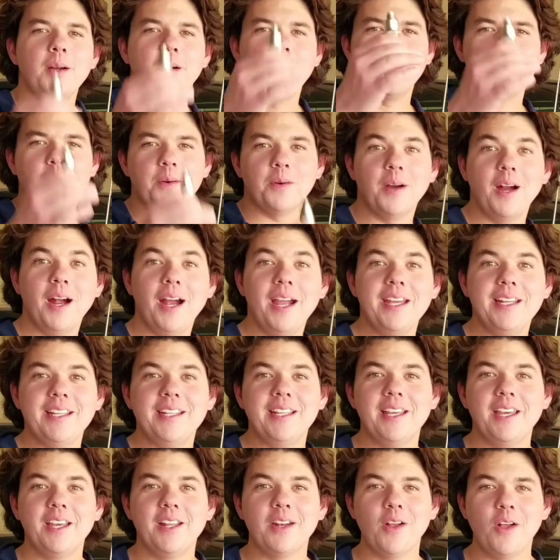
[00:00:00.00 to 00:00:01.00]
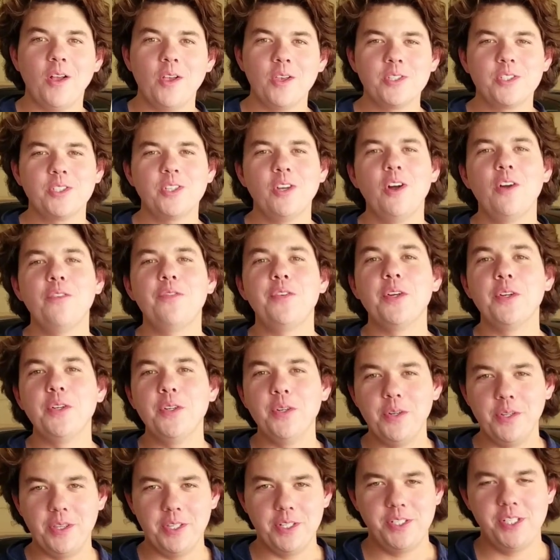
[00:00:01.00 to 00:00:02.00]
All right, and also if you're
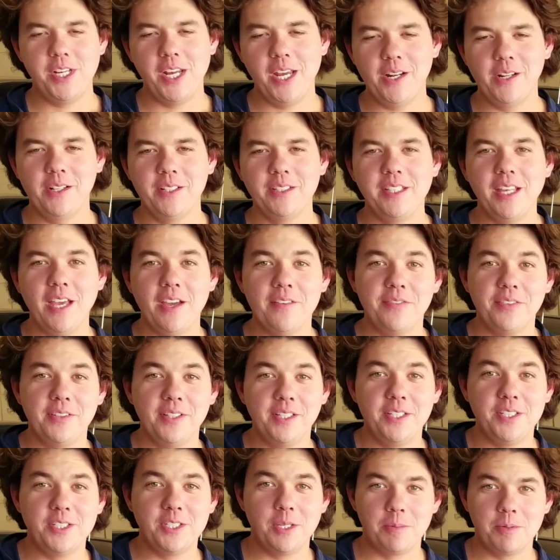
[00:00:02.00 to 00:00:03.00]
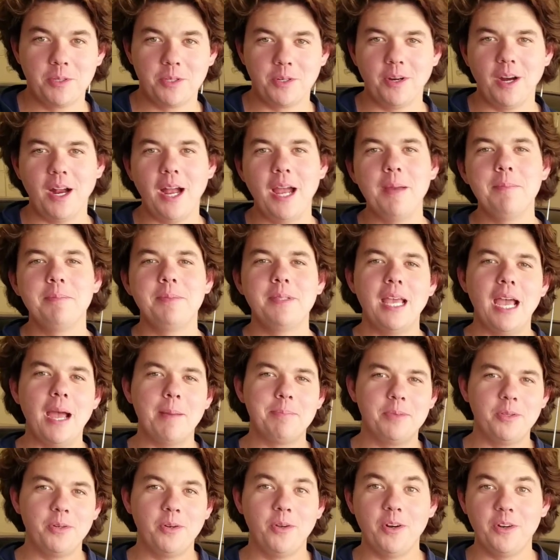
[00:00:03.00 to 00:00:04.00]
new to the channel, definitely subscribe,
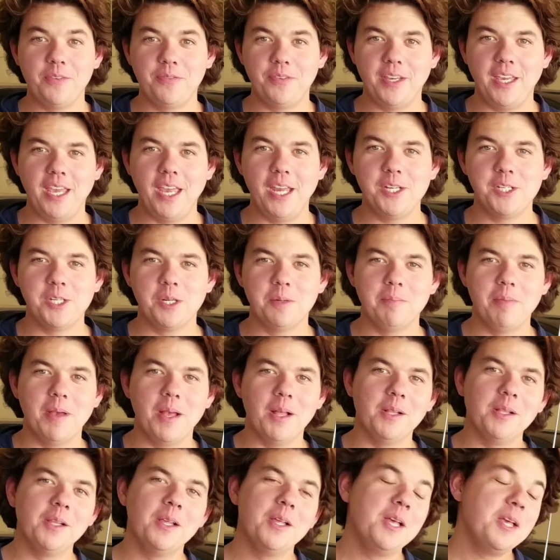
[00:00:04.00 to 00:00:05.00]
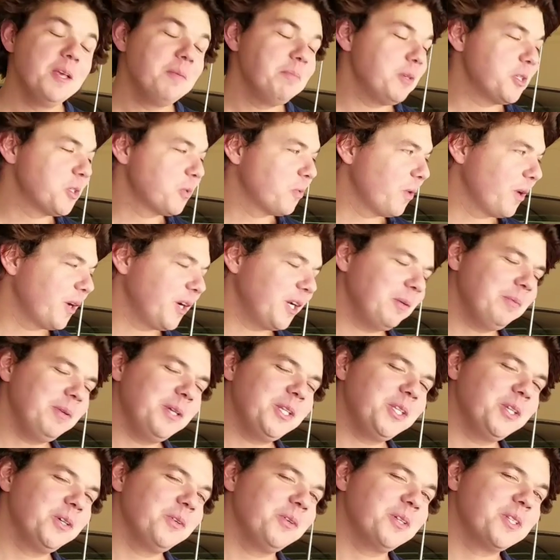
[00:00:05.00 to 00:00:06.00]
tap the notification bell, is we're going to
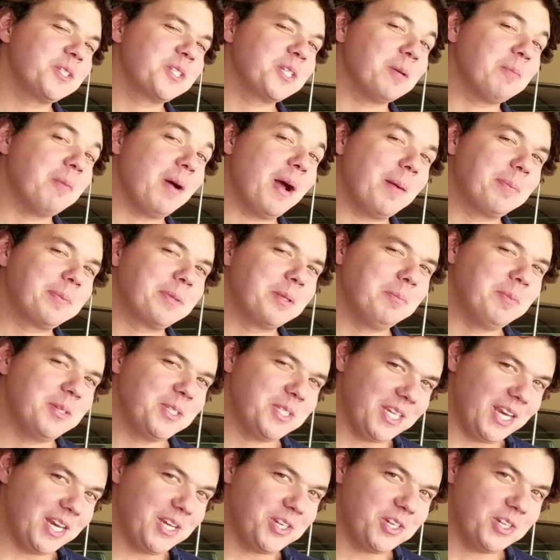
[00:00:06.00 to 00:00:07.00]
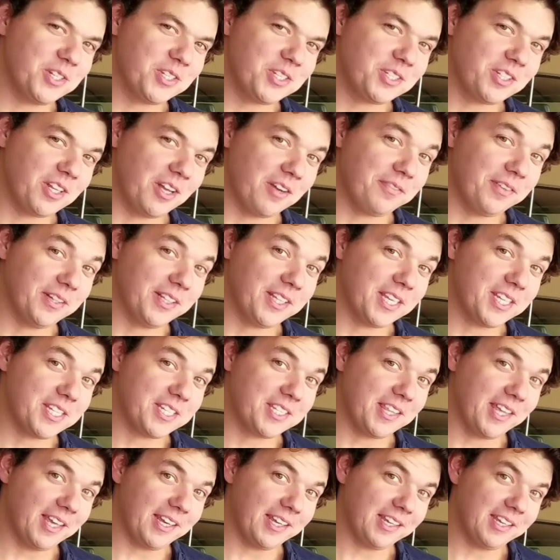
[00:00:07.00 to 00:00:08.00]
be doing some optimization stuff on
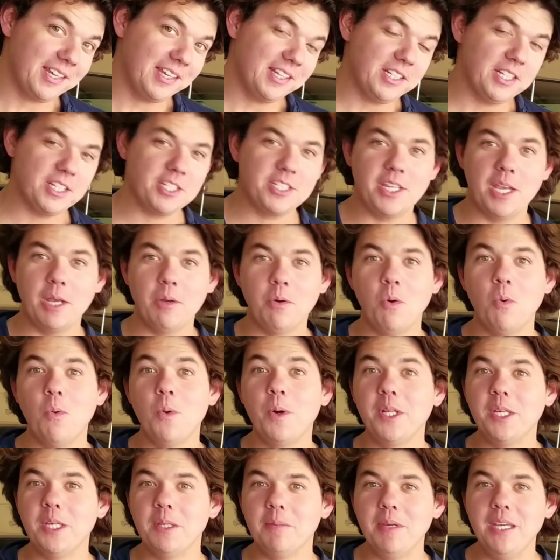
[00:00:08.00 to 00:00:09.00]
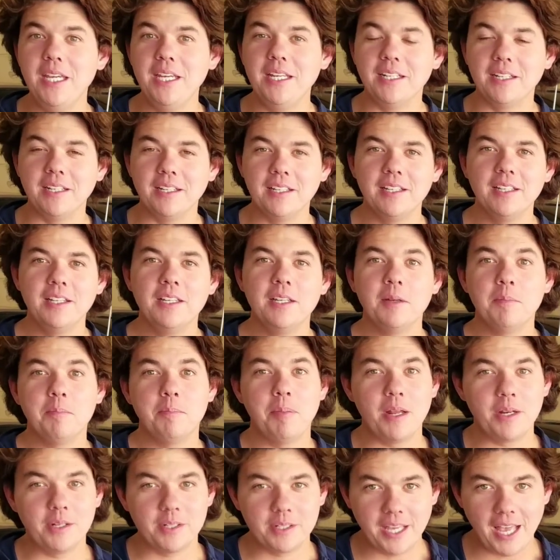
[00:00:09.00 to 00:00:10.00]
this thing. And you say, well, what do you mean?
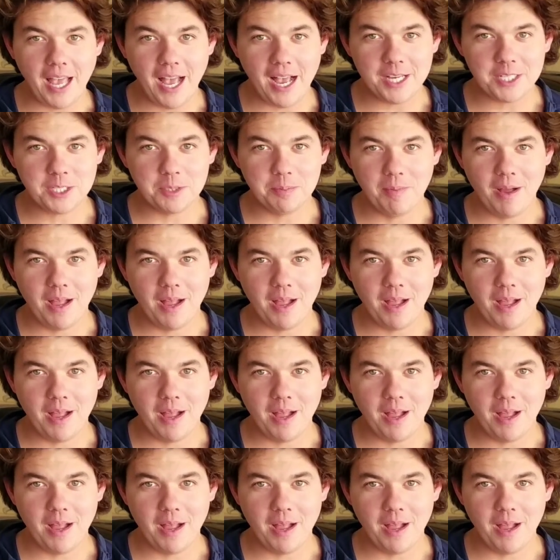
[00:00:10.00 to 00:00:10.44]
Better gas